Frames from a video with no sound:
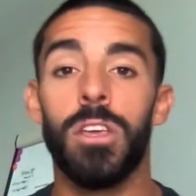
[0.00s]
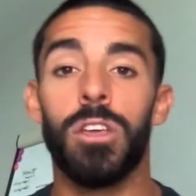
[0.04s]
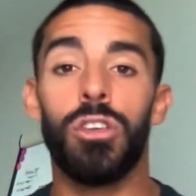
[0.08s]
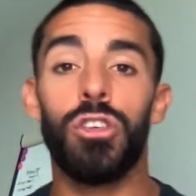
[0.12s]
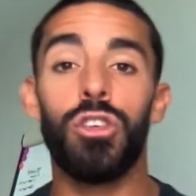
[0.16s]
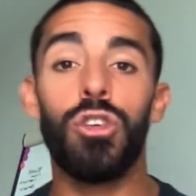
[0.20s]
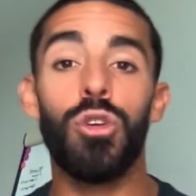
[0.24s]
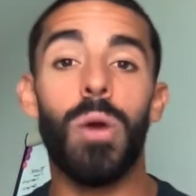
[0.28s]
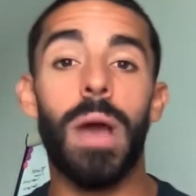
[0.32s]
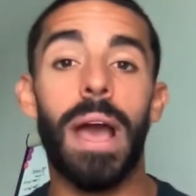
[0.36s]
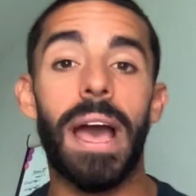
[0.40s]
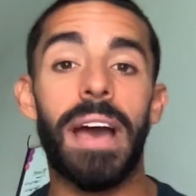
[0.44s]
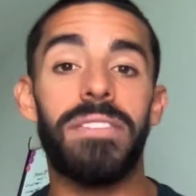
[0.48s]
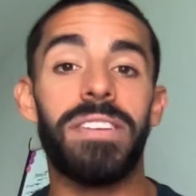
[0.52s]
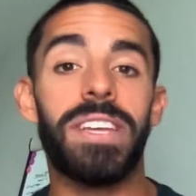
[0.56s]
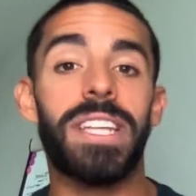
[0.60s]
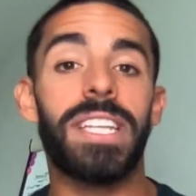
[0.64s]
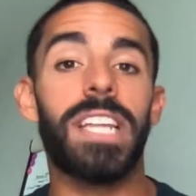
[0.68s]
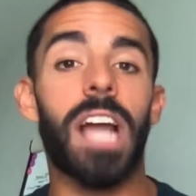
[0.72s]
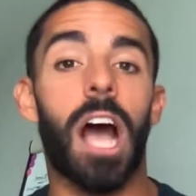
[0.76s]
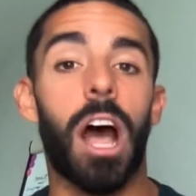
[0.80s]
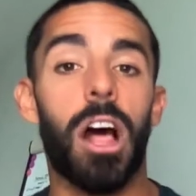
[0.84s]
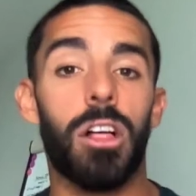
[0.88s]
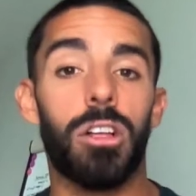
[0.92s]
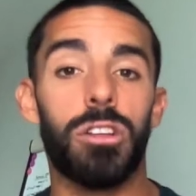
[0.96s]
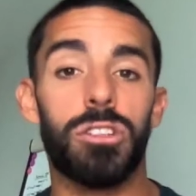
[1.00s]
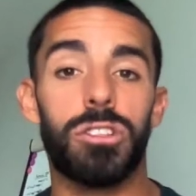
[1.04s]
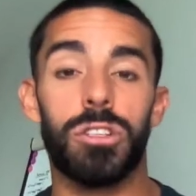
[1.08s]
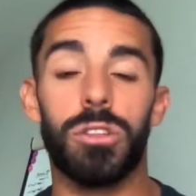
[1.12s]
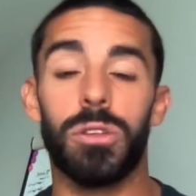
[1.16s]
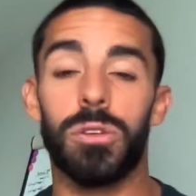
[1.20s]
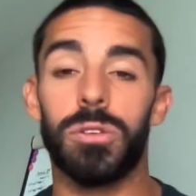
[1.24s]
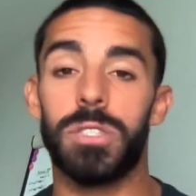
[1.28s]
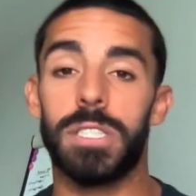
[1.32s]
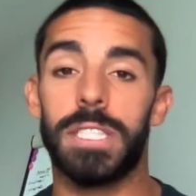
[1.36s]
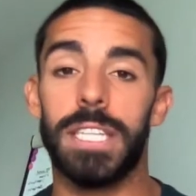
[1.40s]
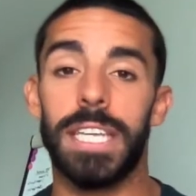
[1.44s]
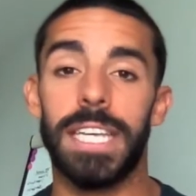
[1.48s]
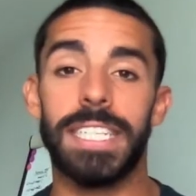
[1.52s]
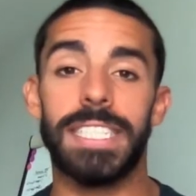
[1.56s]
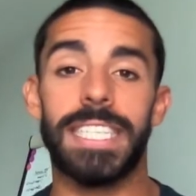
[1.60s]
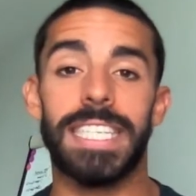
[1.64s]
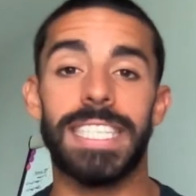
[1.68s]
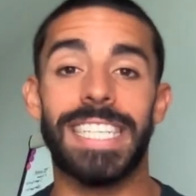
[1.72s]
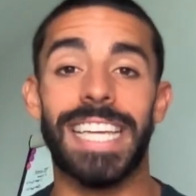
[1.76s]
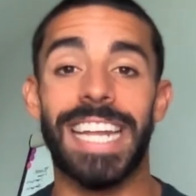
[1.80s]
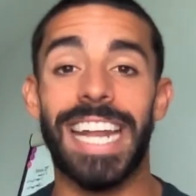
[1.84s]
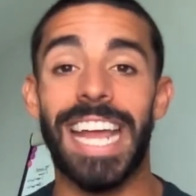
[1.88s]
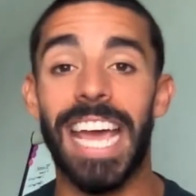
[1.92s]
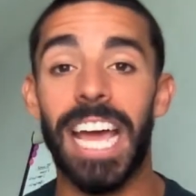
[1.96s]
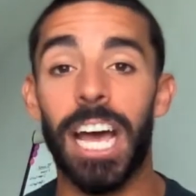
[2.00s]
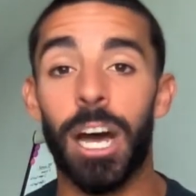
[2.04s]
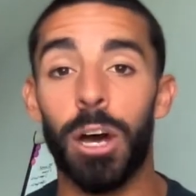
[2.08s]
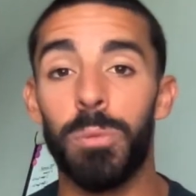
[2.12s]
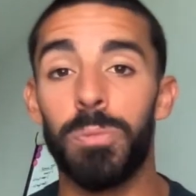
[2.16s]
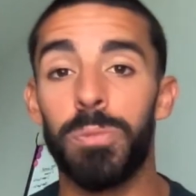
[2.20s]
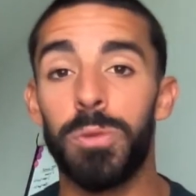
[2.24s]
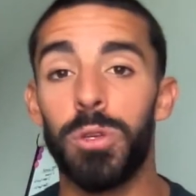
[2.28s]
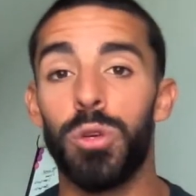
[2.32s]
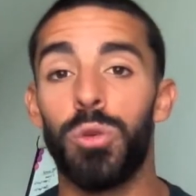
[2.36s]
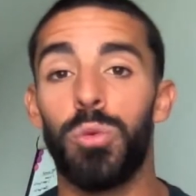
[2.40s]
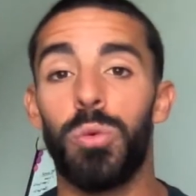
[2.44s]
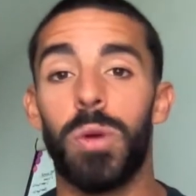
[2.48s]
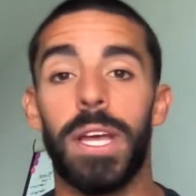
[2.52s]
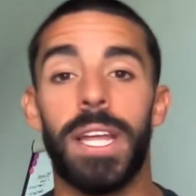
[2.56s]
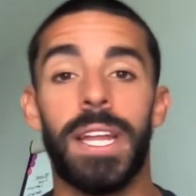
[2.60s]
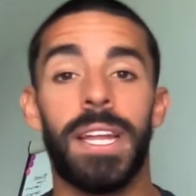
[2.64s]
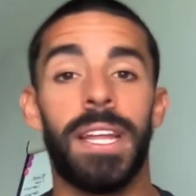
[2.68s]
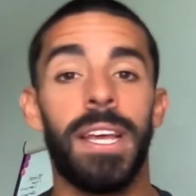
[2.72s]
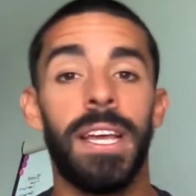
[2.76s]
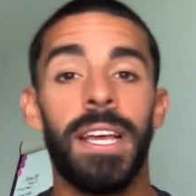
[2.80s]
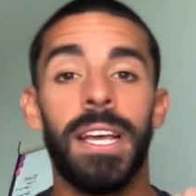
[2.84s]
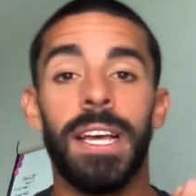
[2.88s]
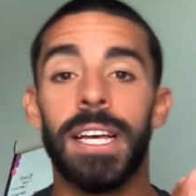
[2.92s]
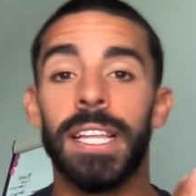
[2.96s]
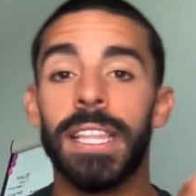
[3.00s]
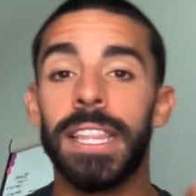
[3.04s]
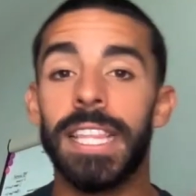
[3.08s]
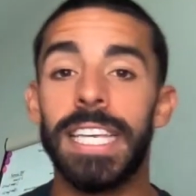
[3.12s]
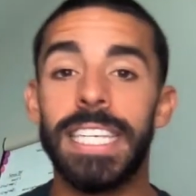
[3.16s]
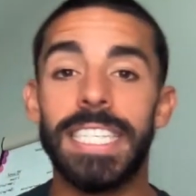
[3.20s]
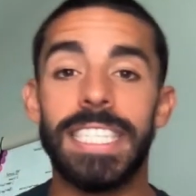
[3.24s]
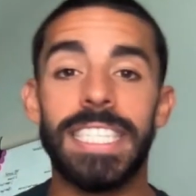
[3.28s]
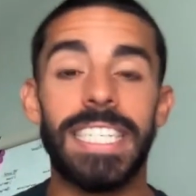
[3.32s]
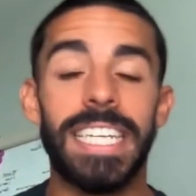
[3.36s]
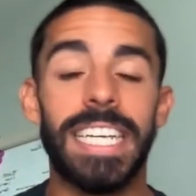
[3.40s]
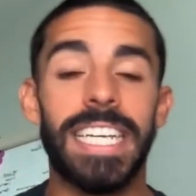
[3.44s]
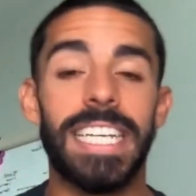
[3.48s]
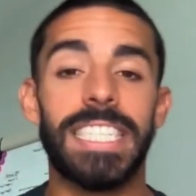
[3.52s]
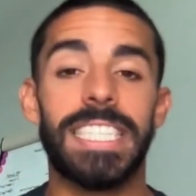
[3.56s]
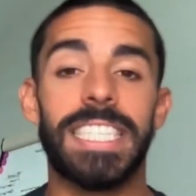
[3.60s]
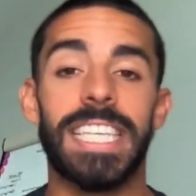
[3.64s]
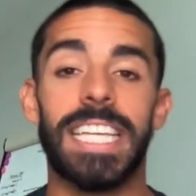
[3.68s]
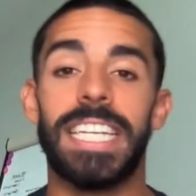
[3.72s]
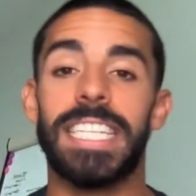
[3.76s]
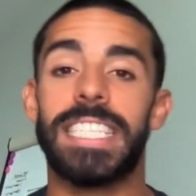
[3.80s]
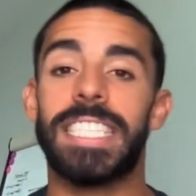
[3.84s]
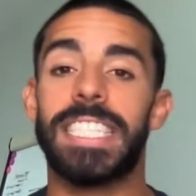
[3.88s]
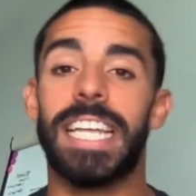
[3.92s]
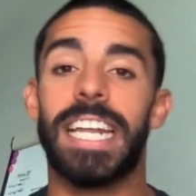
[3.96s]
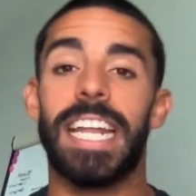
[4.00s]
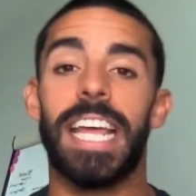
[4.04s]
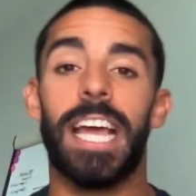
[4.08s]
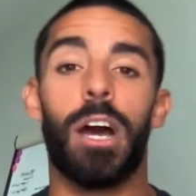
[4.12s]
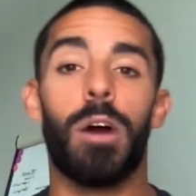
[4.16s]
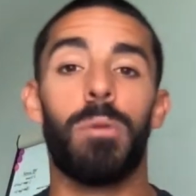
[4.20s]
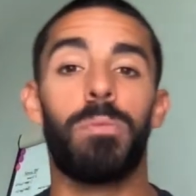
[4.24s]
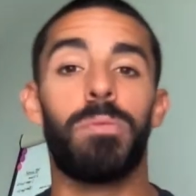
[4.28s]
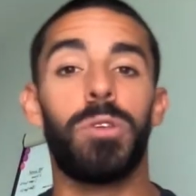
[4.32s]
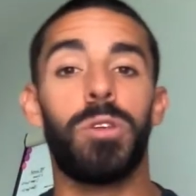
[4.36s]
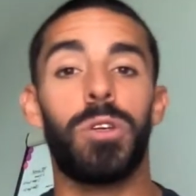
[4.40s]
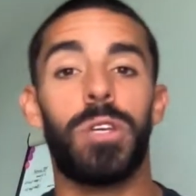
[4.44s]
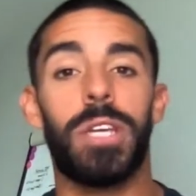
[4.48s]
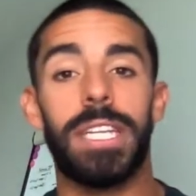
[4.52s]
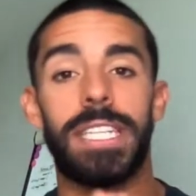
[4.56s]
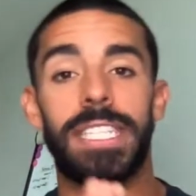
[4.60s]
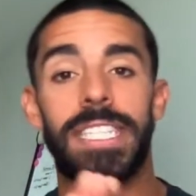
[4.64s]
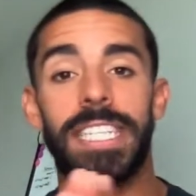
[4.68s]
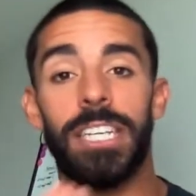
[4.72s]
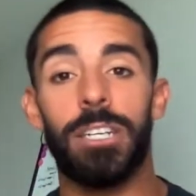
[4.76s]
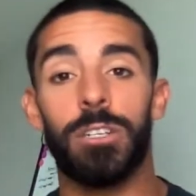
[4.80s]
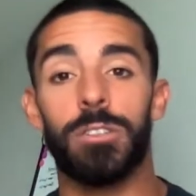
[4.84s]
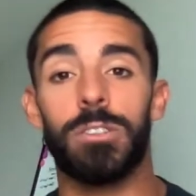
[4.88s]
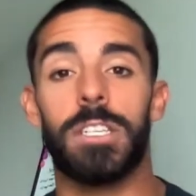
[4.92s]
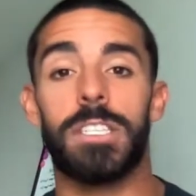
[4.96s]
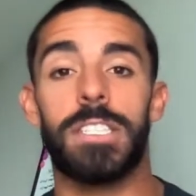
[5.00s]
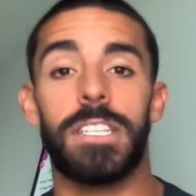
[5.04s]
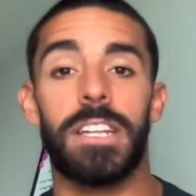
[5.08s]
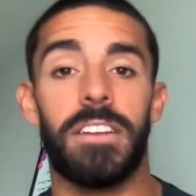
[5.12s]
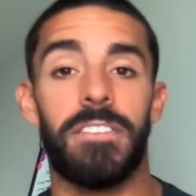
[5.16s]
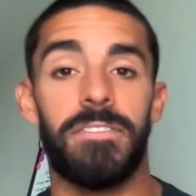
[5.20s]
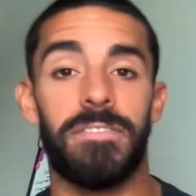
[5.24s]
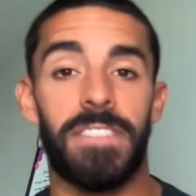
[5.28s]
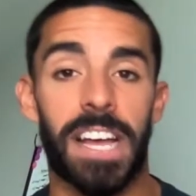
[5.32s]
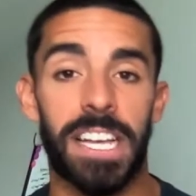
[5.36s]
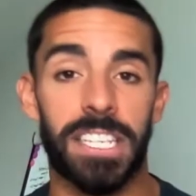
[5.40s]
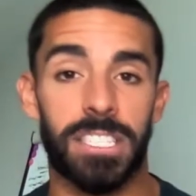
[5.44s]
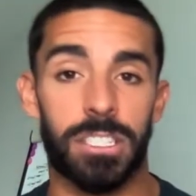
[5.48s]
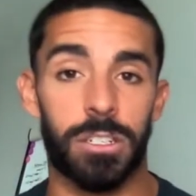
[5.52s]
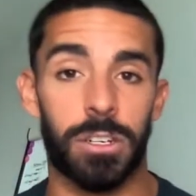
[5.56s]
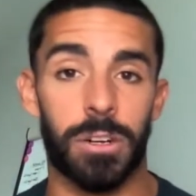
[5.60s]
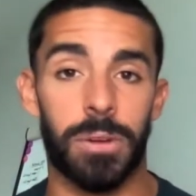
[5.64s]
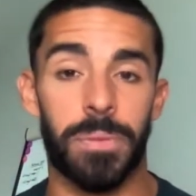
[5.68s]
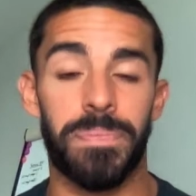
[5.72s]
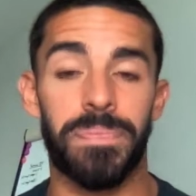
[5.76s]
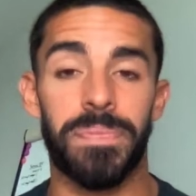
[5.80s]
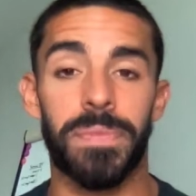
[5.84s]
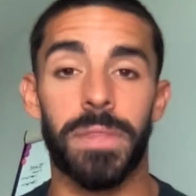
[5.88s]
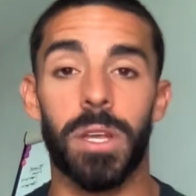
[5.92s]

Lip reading: you having knowledge of those things is going to help you win listings and it's going to help you get deals as an investor.